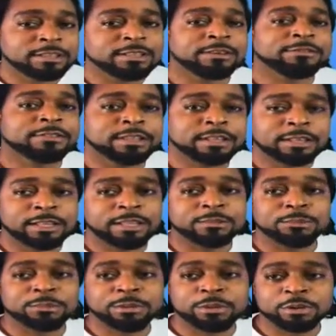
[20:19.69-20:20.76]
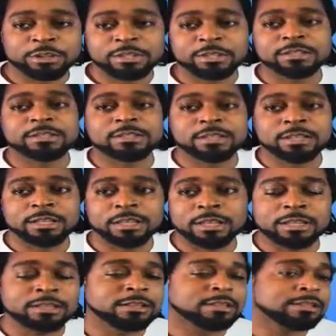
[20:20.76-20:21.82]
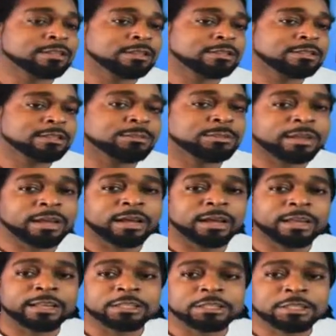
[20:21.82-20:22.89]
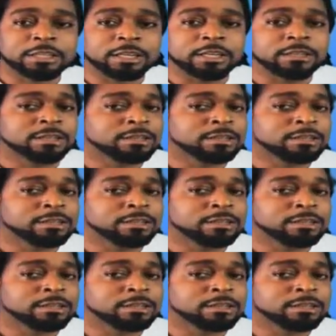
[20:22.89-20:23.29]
definitely important in supply chain.